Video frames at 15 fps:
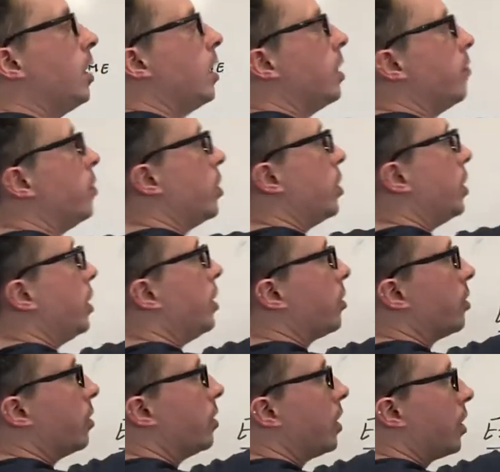You see here
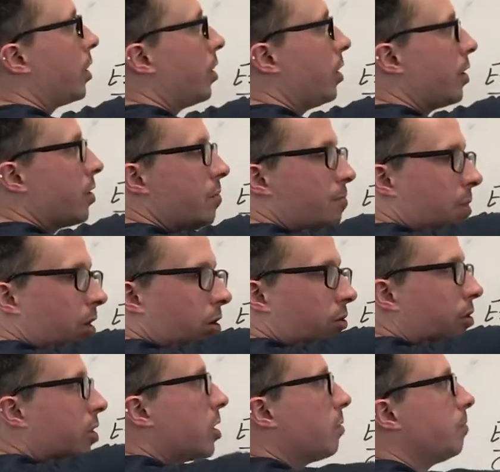the distance is in miles,